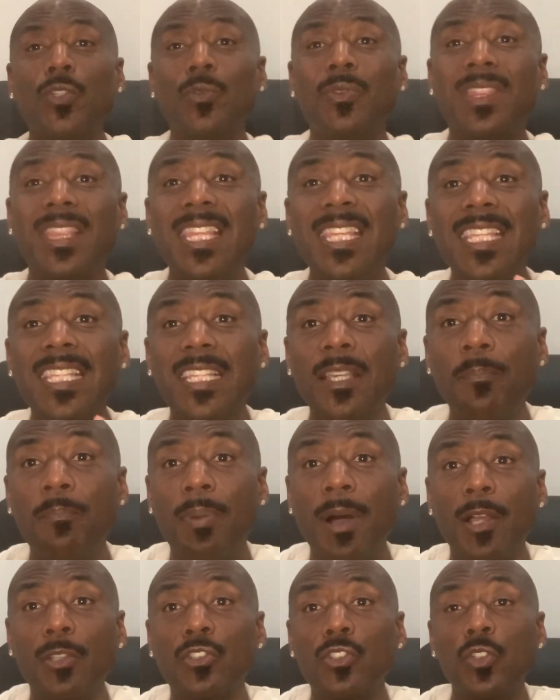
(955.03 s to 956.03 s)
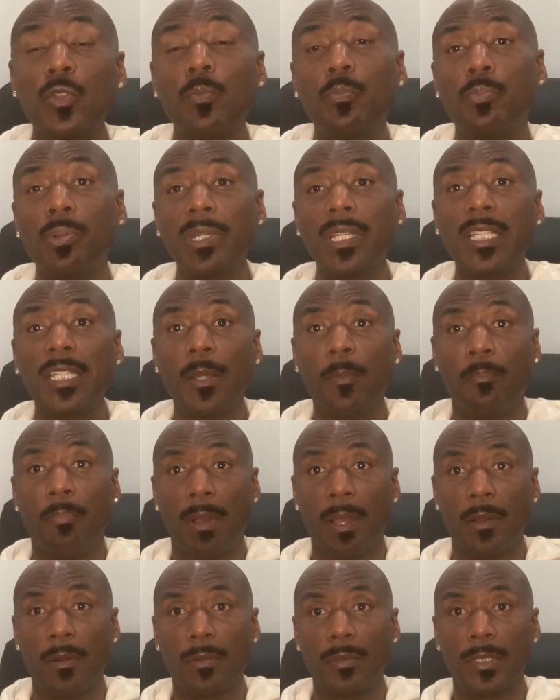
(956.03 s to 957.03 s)
you think about, you bring
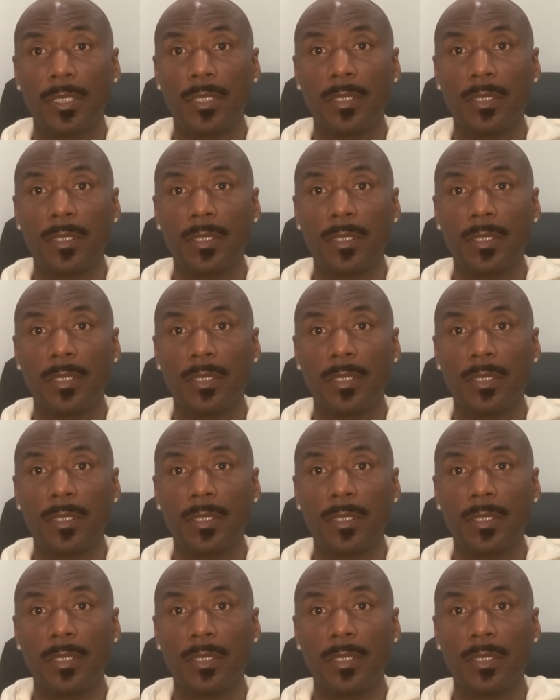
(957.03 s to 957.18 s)
about.